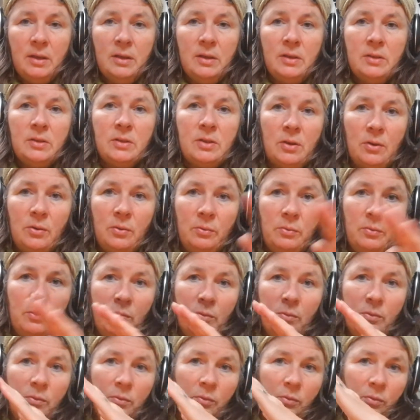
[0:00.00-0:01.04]
So
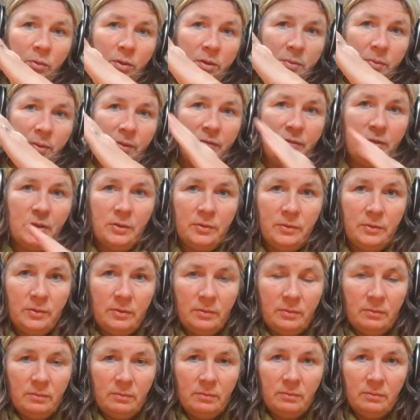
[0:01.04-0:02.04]
once we've done